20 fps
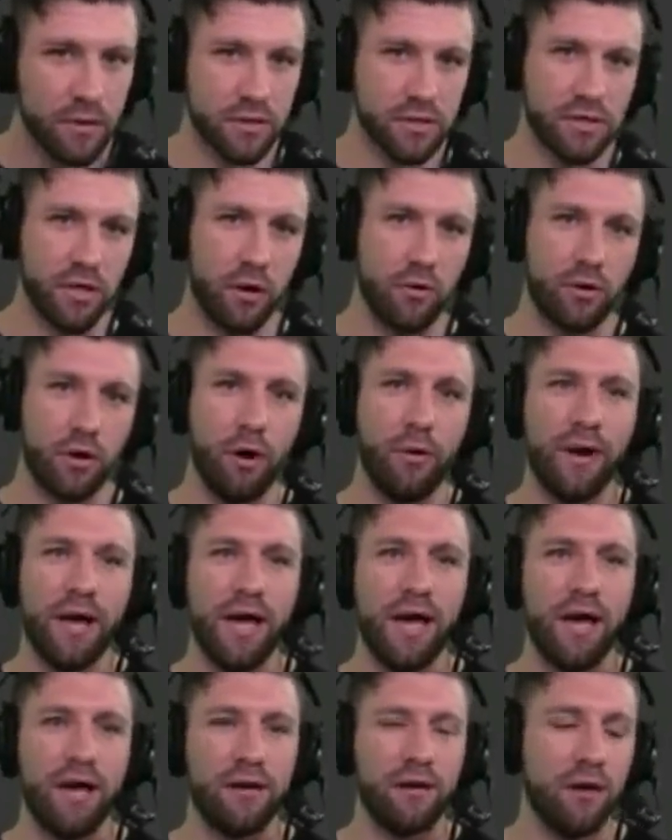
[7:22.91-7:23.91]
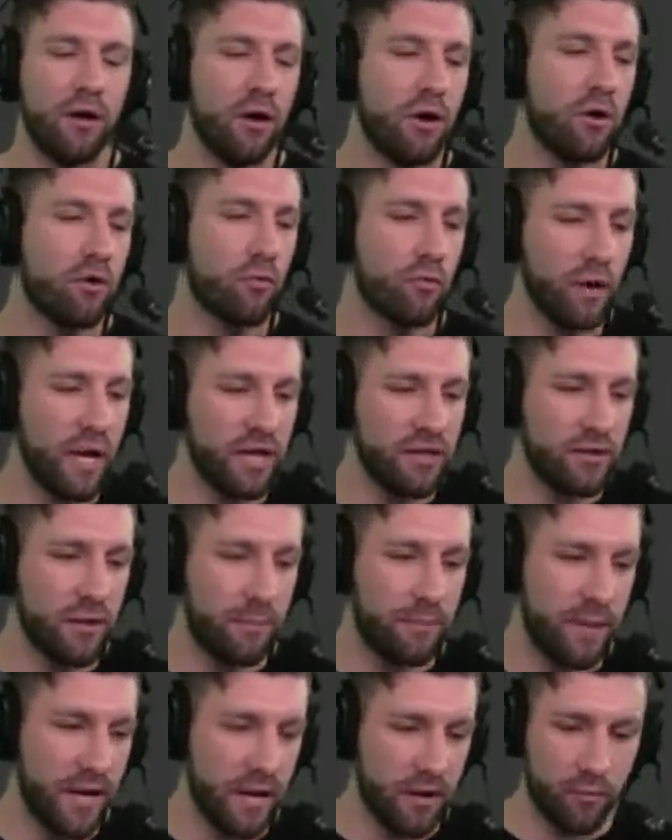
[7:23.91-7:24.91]
So go ahead, rate the
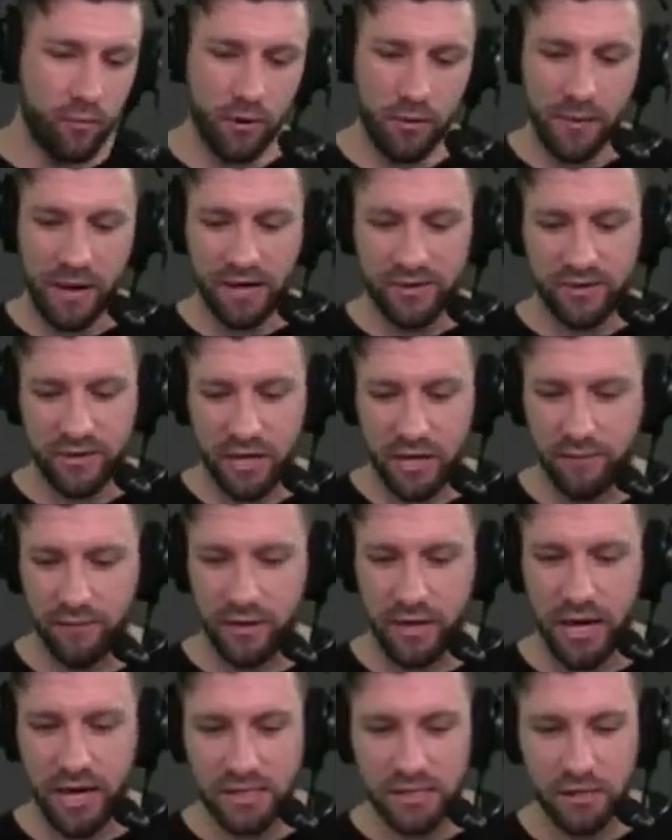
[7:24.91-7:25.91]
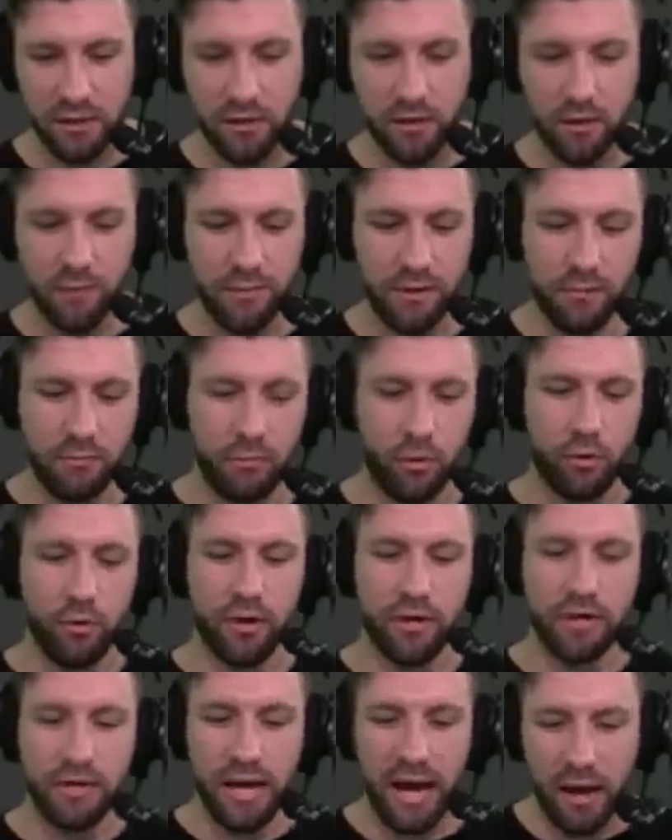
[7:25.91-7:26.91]
pick. We're about to give you guys a little bit
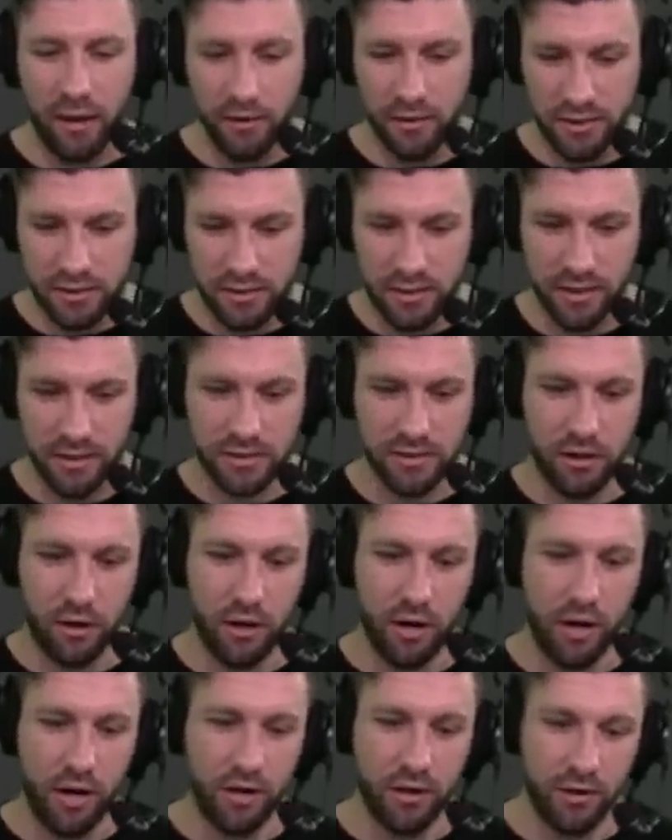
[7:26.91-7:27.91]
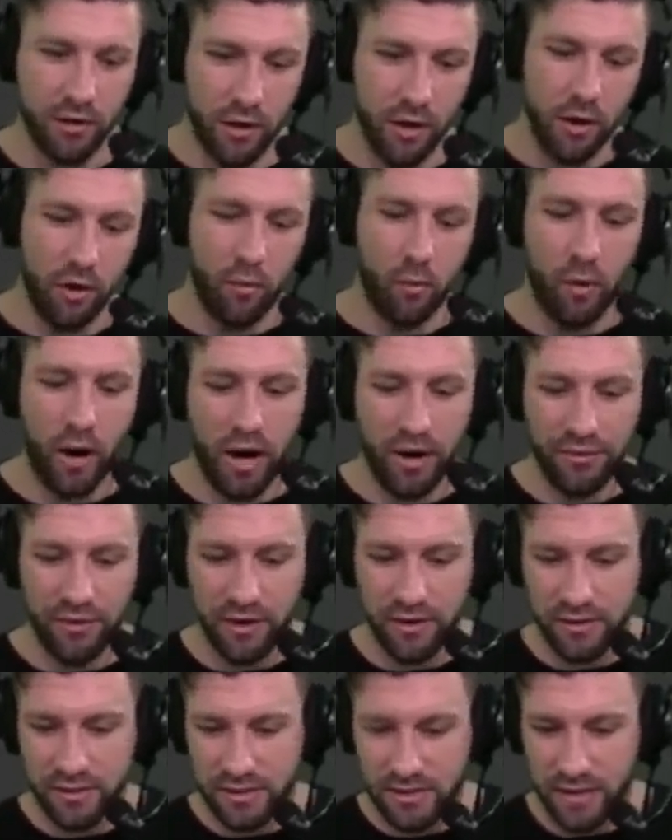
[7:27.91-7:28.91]
more analysis on why
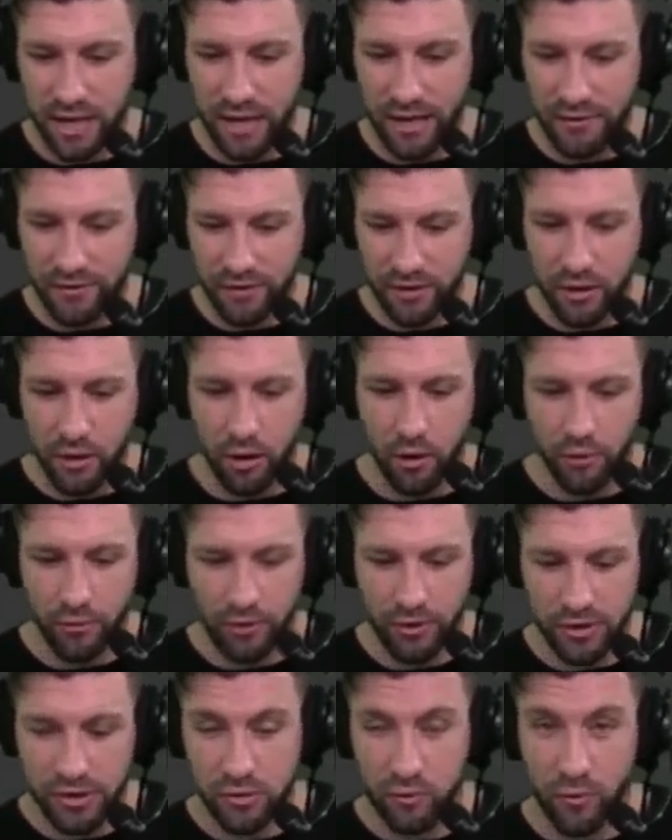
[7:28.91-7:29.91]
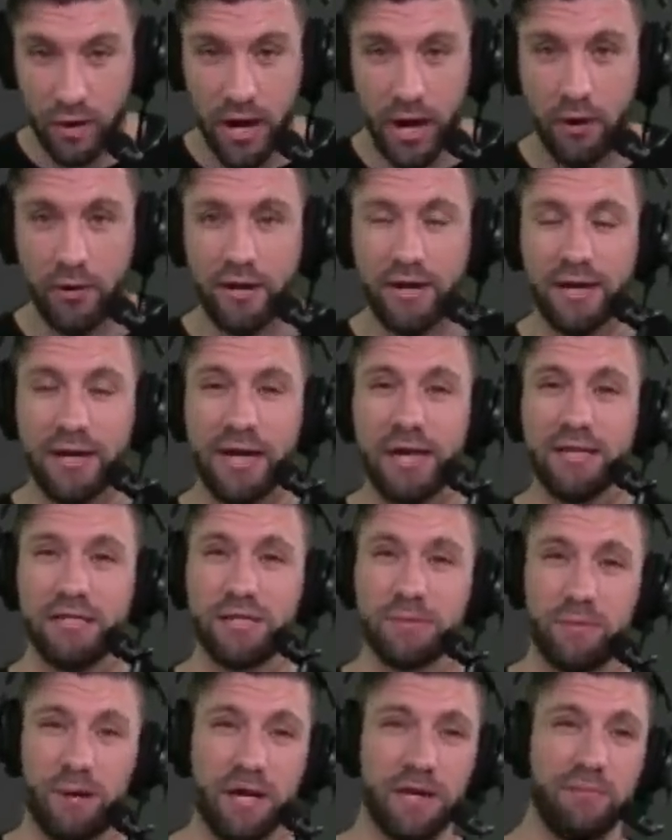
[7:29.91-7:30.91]
they decided to go this route. And again,
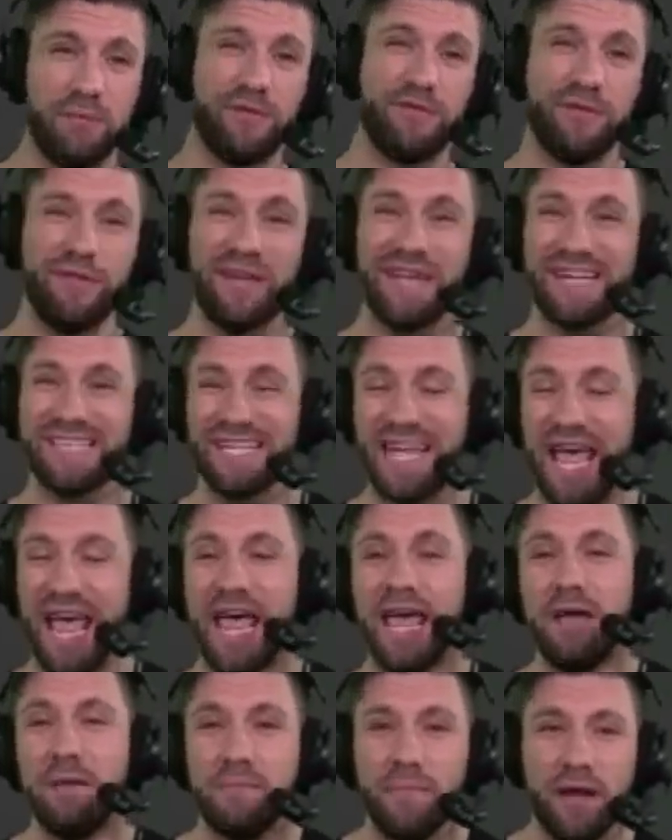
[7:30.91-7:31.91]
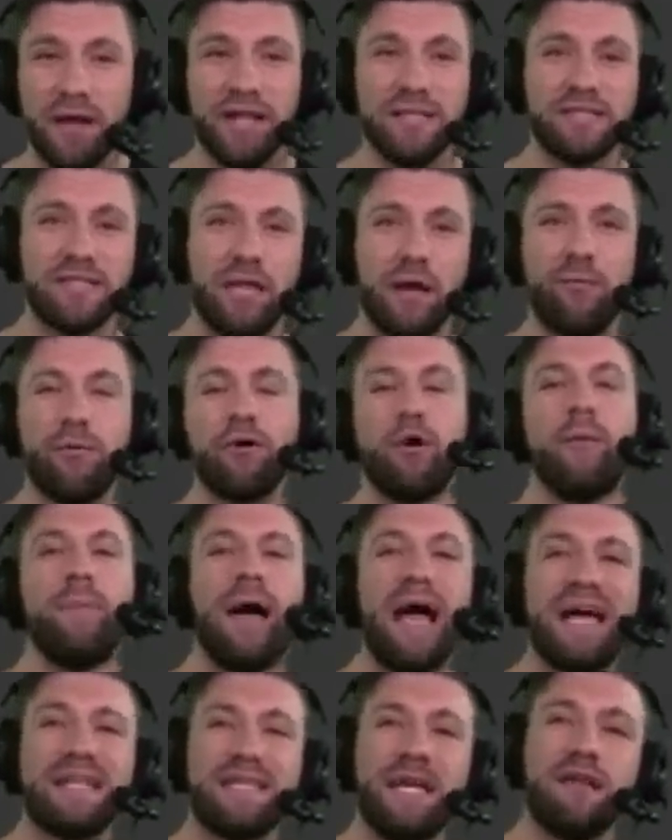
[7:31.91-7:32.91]
this is probably going to be for the next eight minutes, and then we'll go
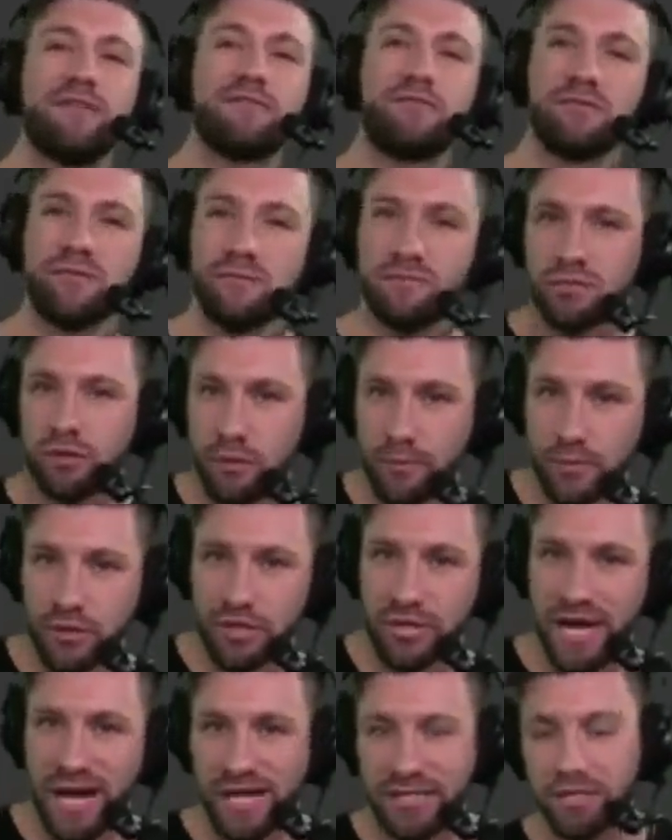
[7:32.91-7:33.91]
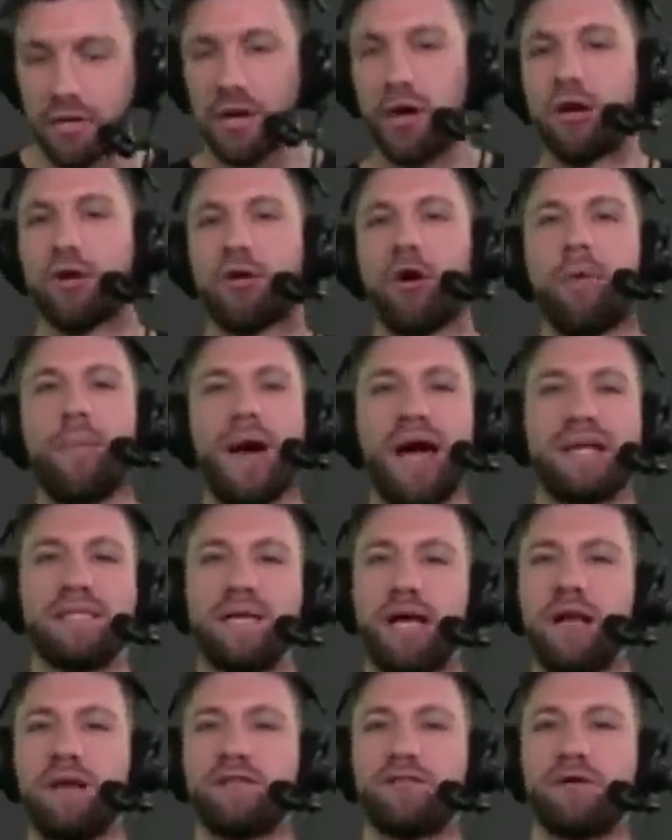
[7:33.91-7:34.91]
back to answering some super chats, go back
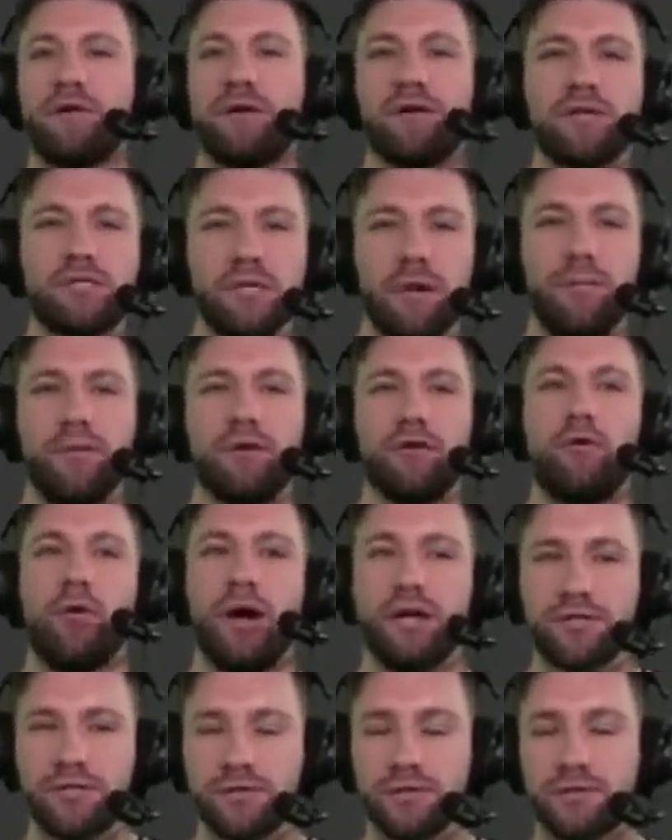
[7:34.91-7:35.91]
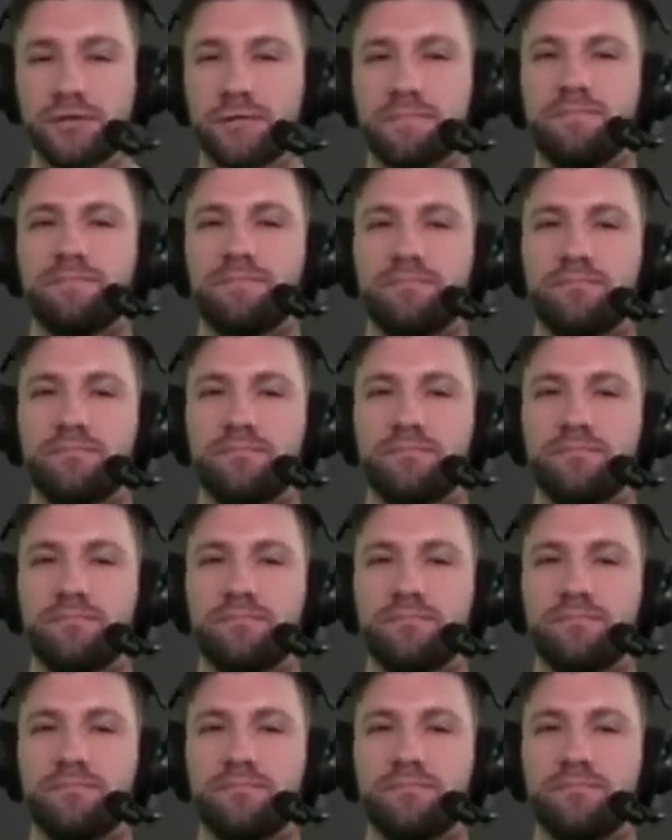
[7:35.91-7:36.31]
to answering some of your questions.